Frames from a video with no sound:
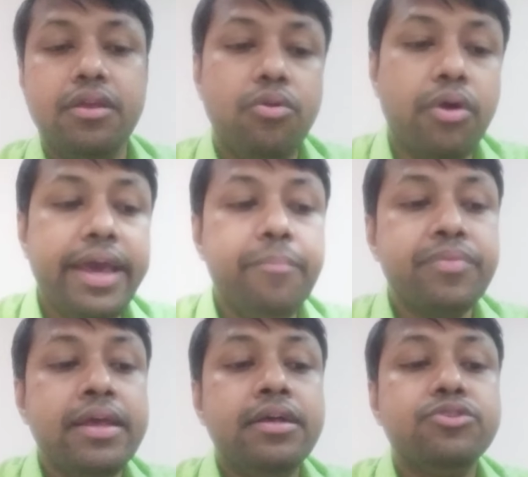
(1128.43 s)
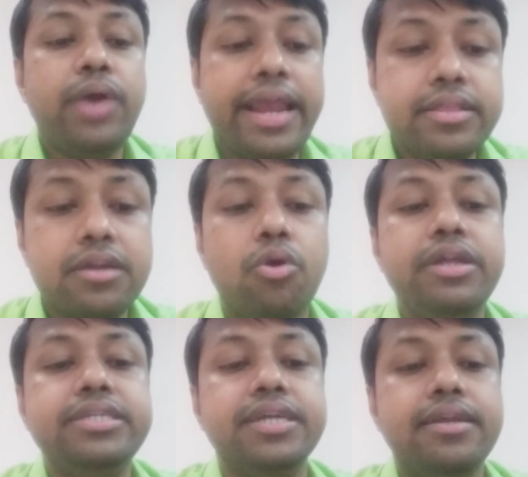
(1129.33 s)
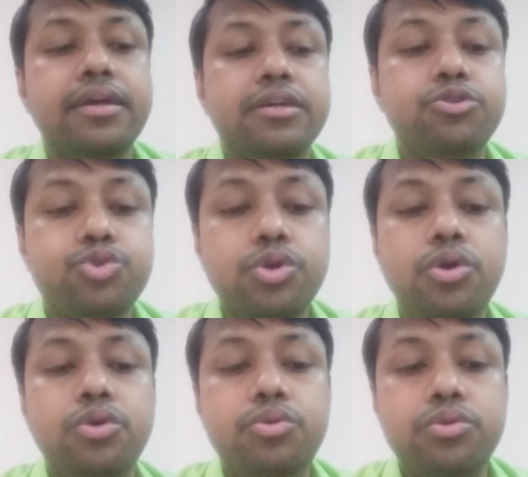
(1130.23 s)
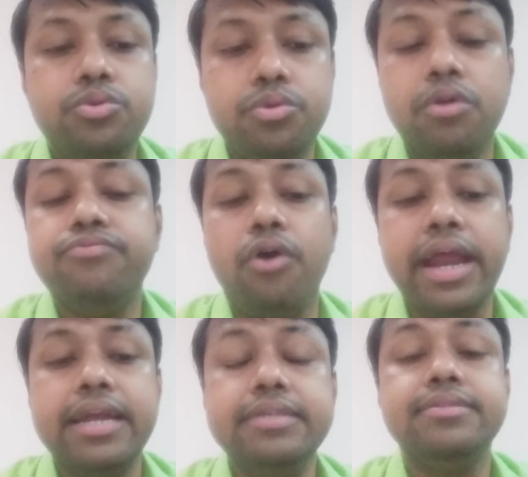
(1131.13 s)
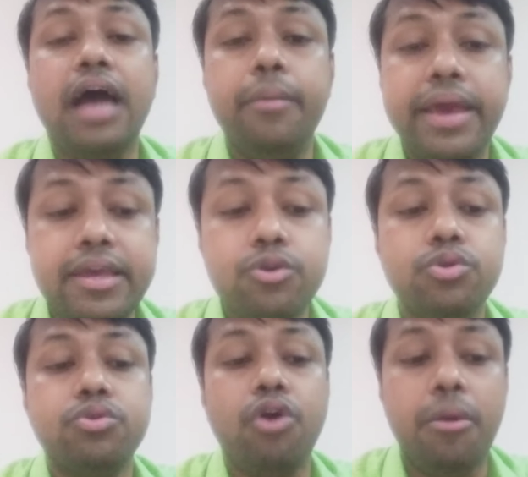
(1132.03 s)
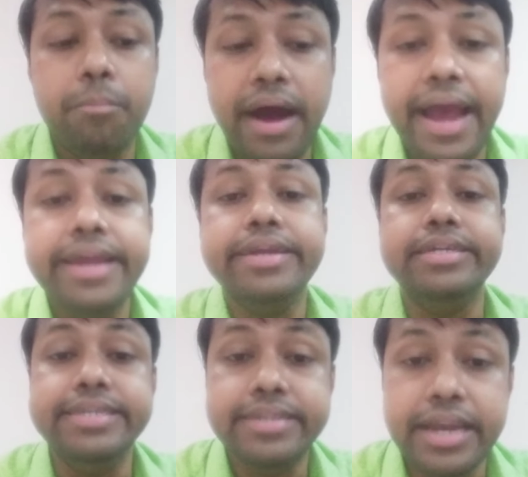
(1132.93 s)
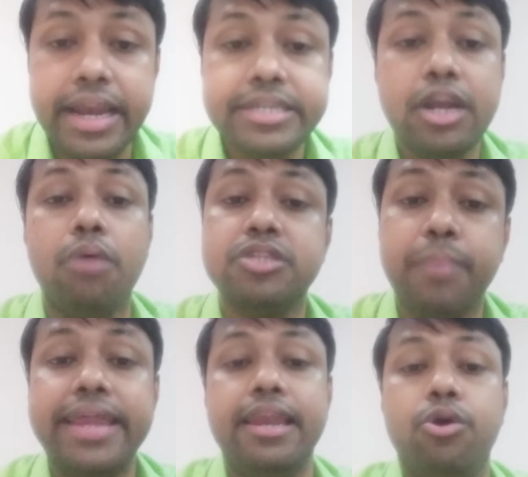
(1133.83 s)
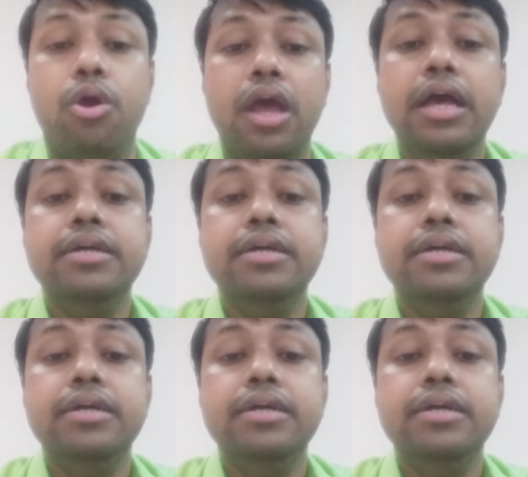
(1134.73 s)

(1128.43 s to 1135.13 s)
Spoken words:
Okay. So another condition you don't forget is subacute combined degeneration of spinal cord.